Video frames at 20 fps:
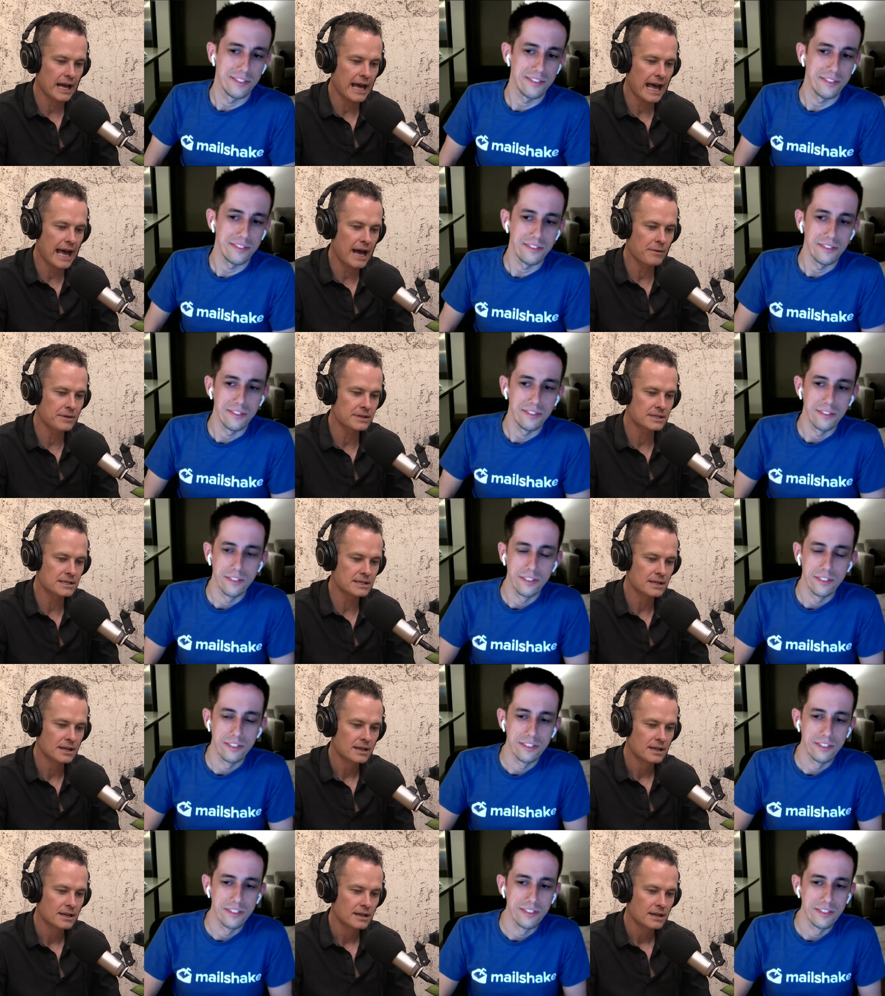Speaker 1: how
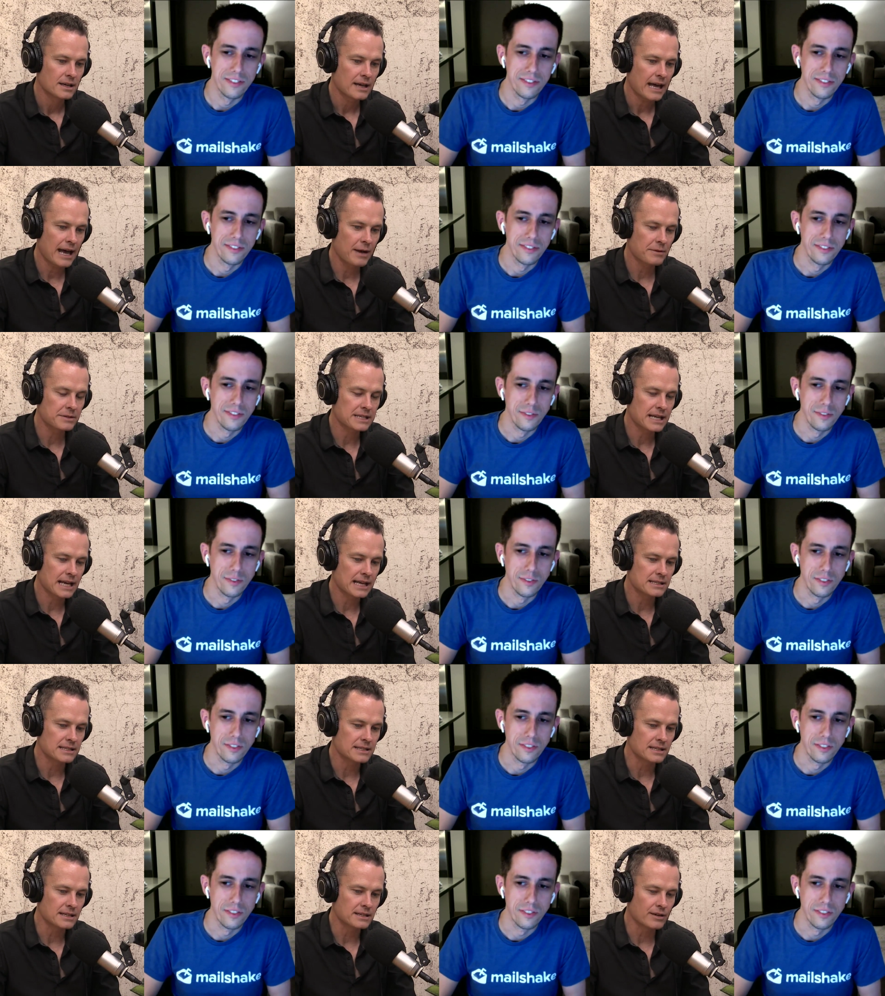is
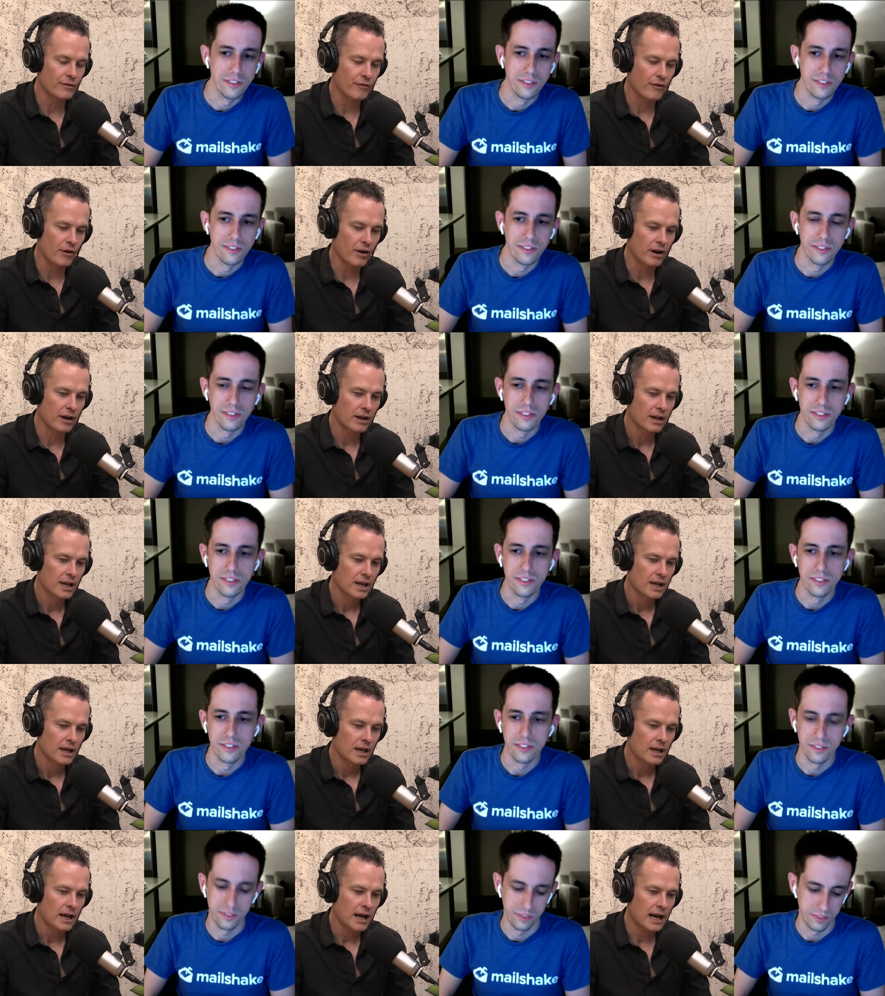Kinsta different?
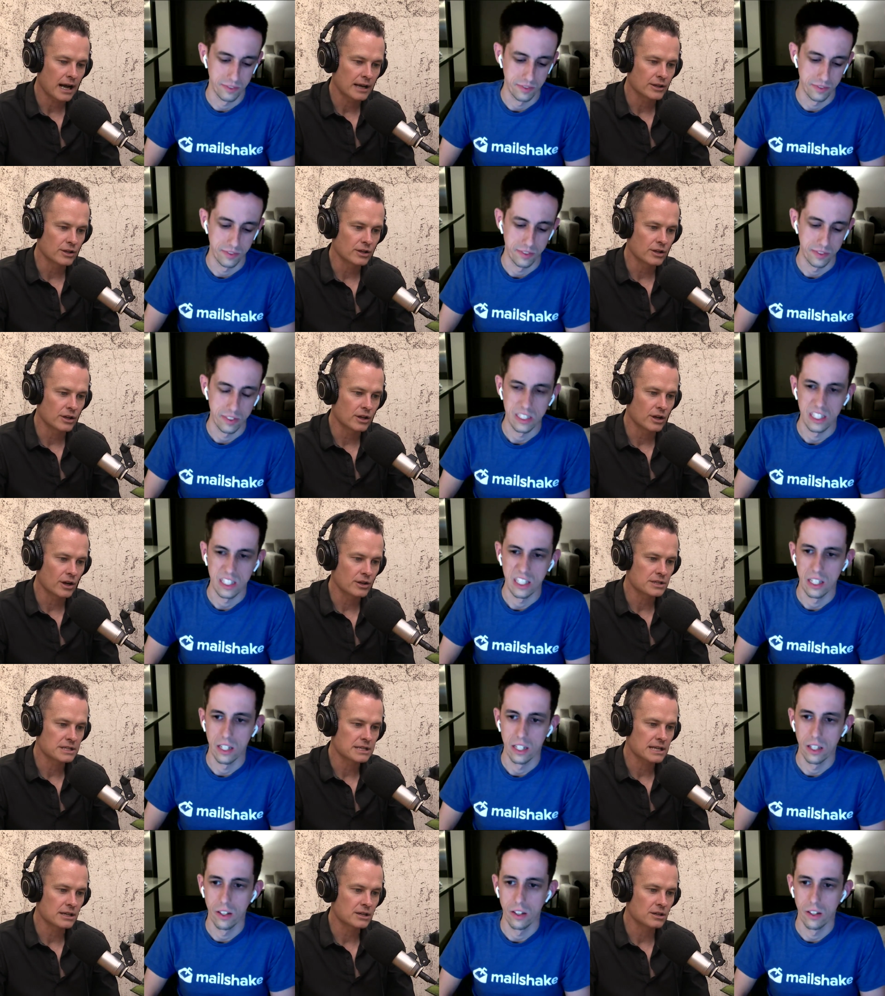You know,
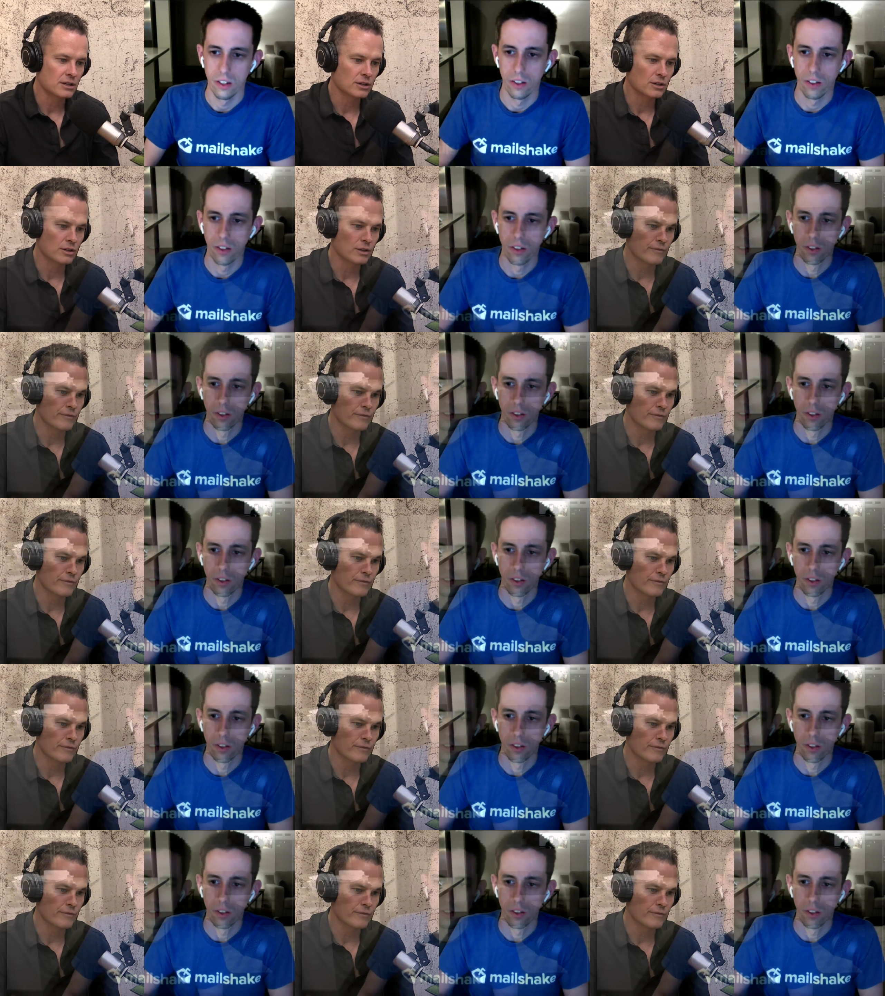you said you